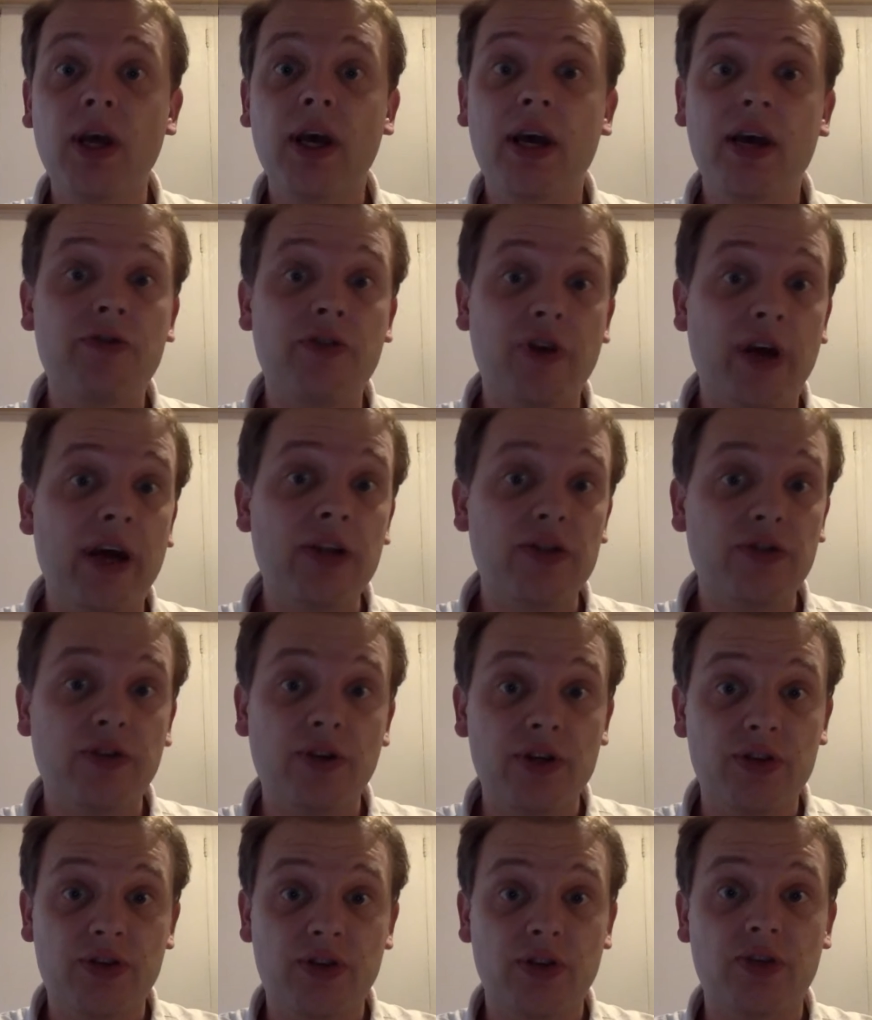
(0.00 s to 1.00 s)
In France, for
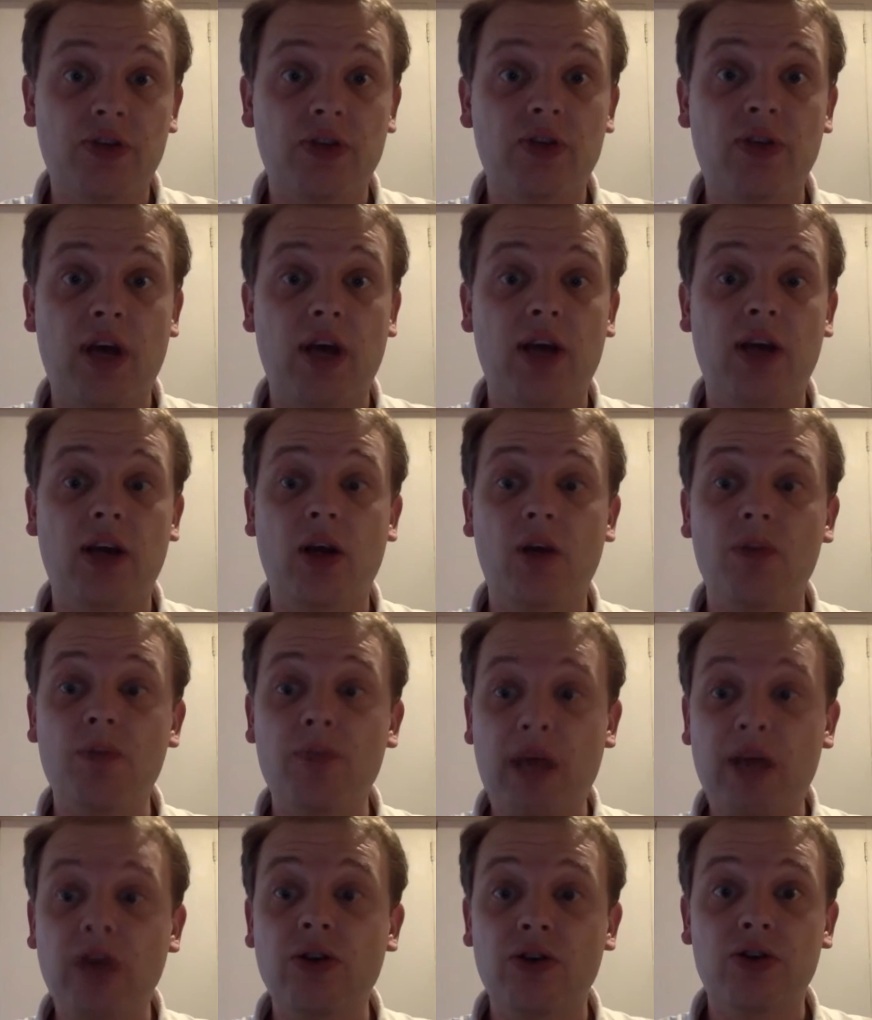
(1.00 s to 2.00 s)
instance, this had
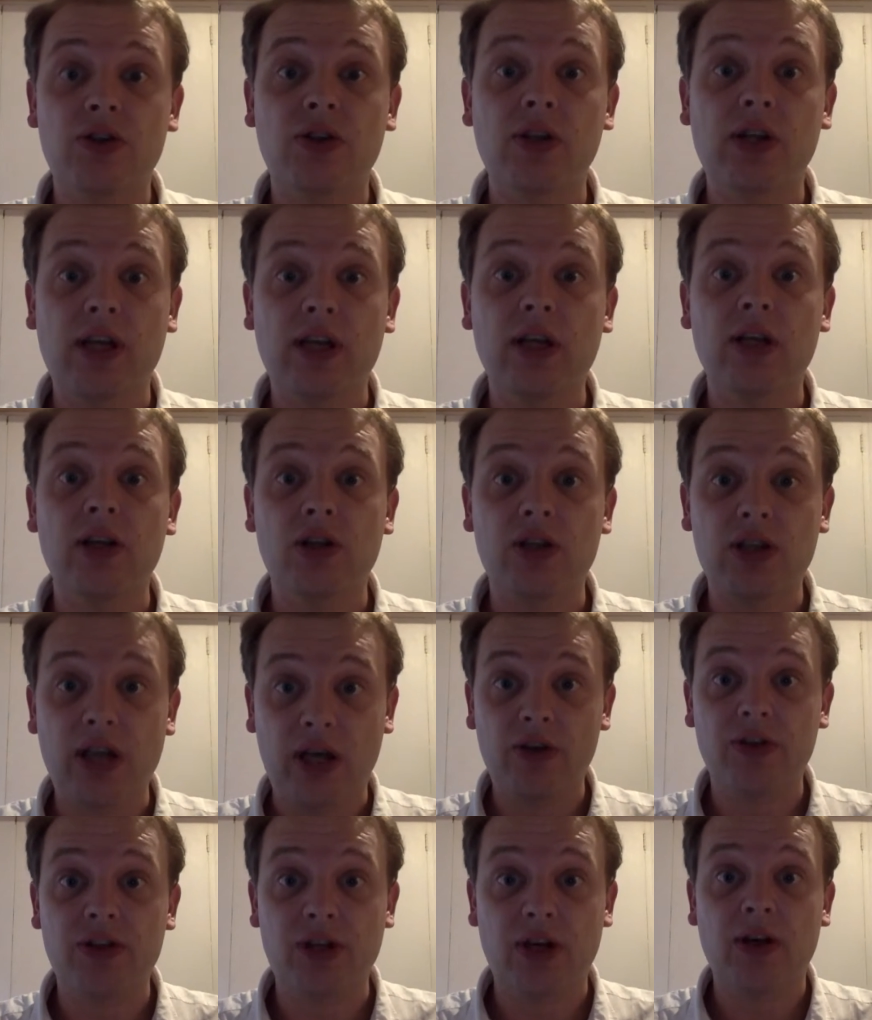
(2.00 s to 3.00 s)
immensely
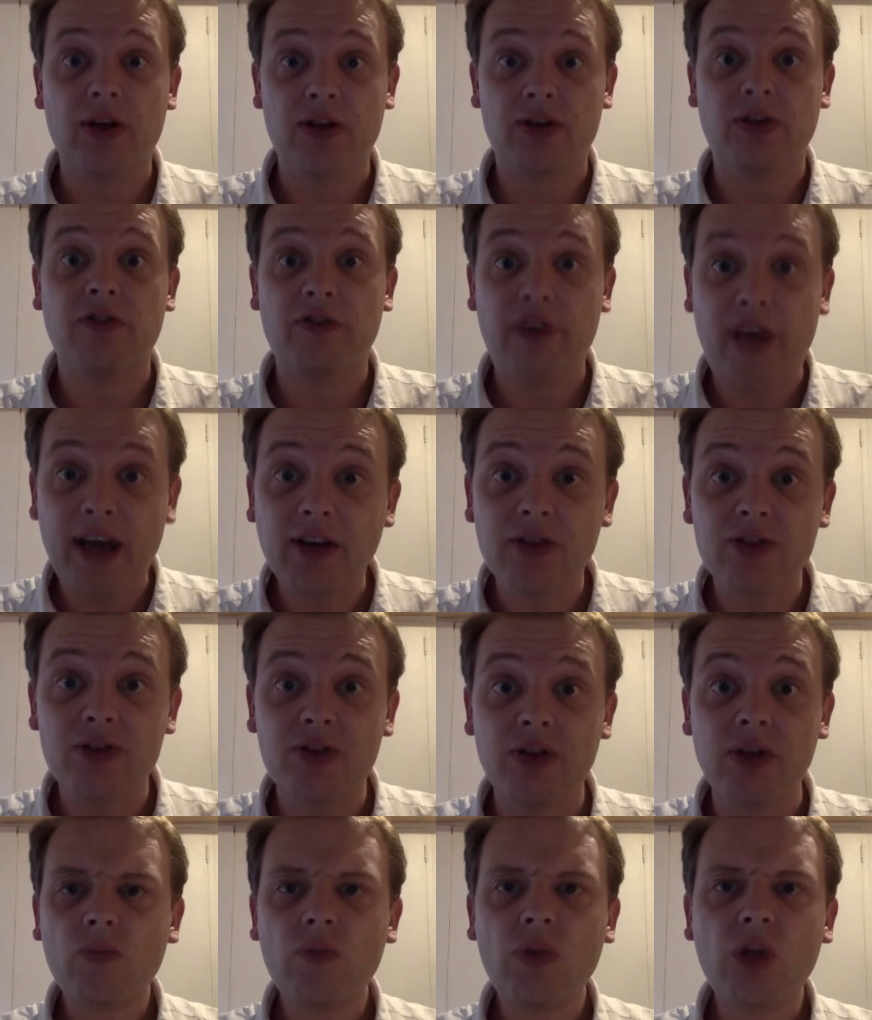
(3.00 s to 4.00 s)
deleterious effects.